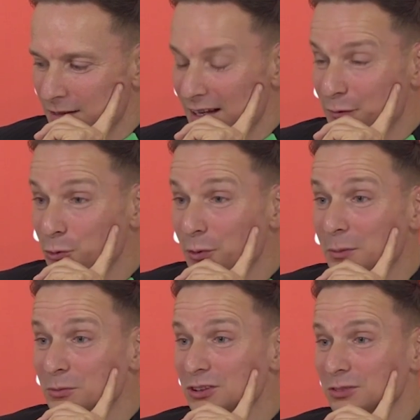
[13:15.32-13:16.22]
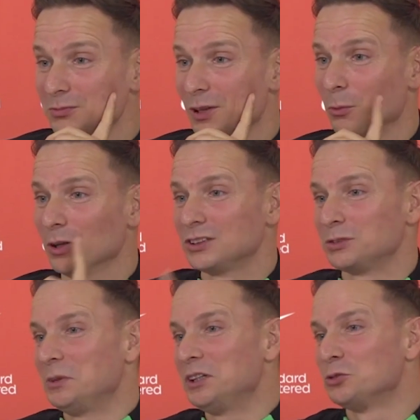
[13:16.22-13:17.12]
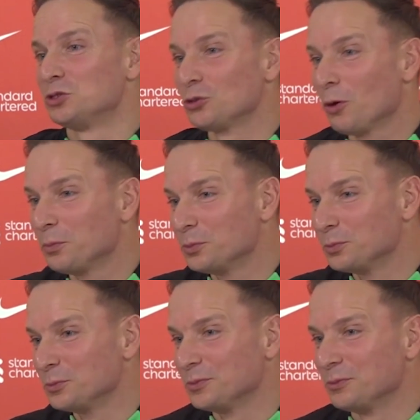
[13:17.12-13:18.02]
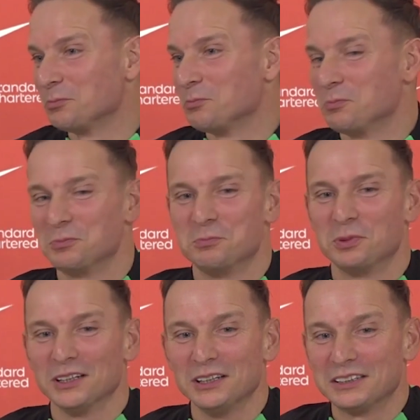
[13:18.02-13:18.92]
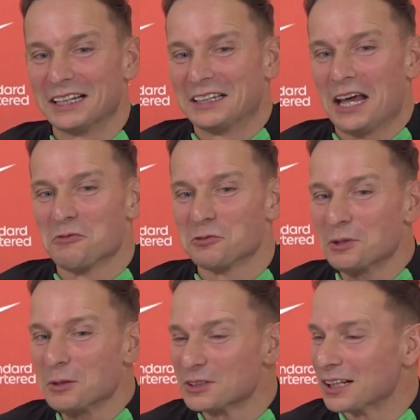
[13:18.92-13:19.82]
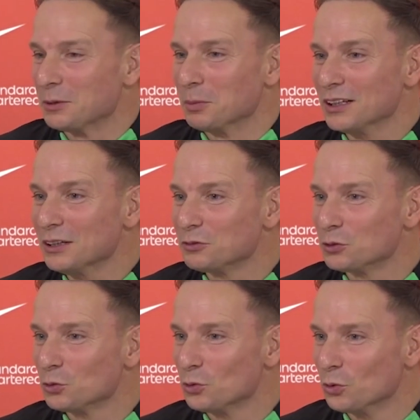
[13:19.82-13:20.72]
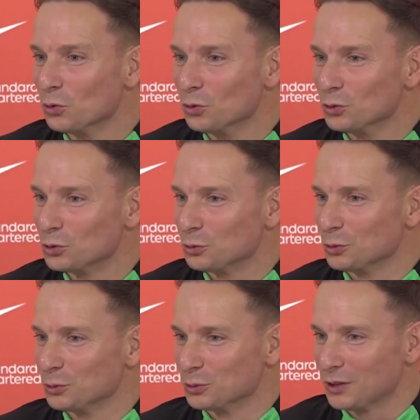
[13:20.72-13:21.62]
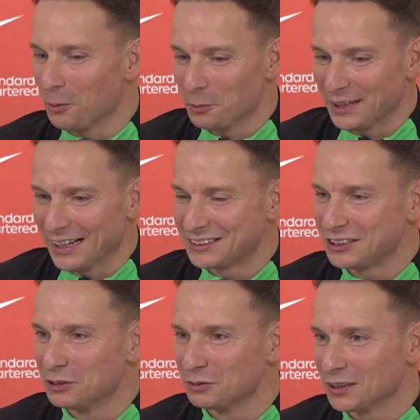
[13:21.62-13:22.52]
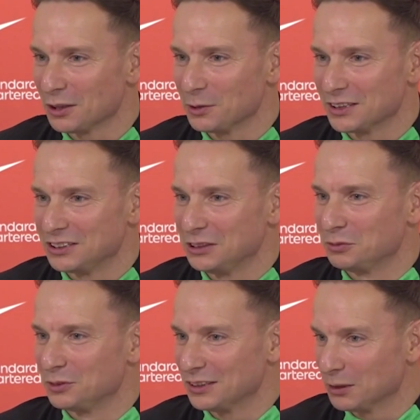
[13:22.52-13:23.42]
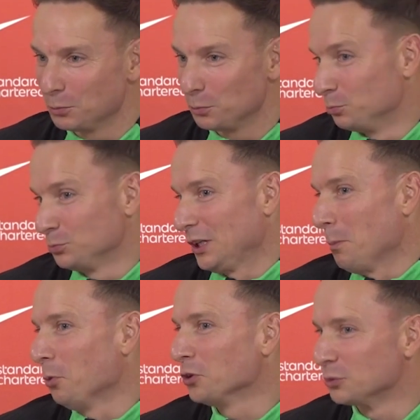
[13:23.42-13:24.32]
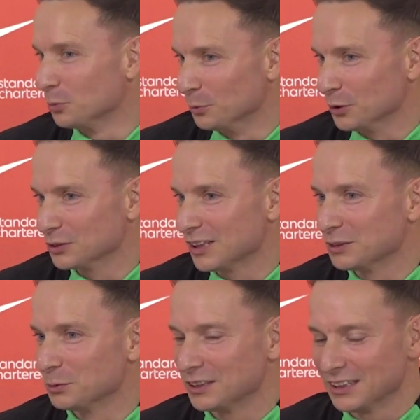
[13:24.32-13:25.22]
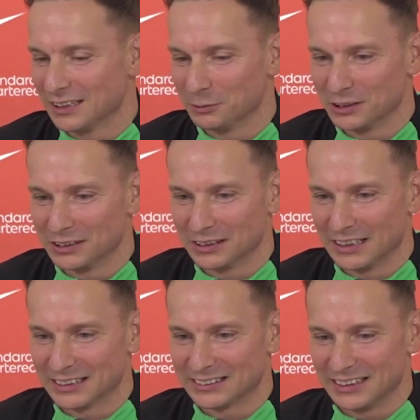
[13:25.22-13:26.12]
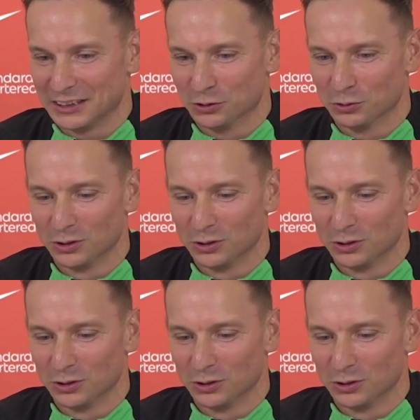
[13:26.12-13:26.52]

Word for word: they have dreams, and what's me to stop believe that they have dreams, that they believe to that we achieve, and that we achieve uh, the impossible because that's what they, what they are saying.